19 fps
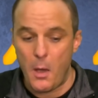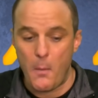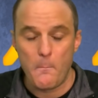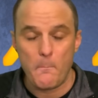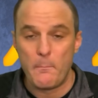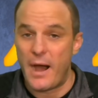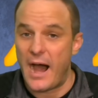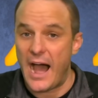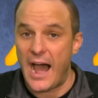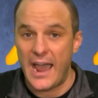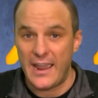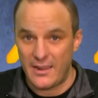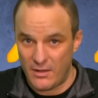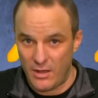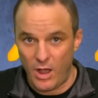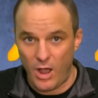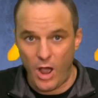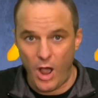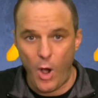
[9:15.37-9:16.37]
by
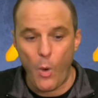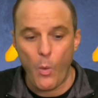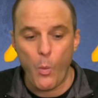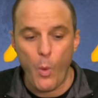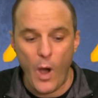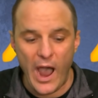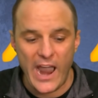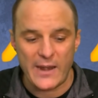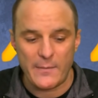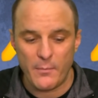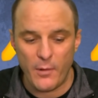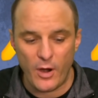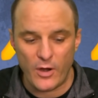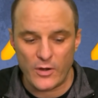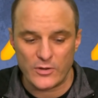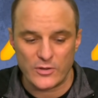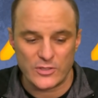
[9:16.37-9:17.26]
a wide margin.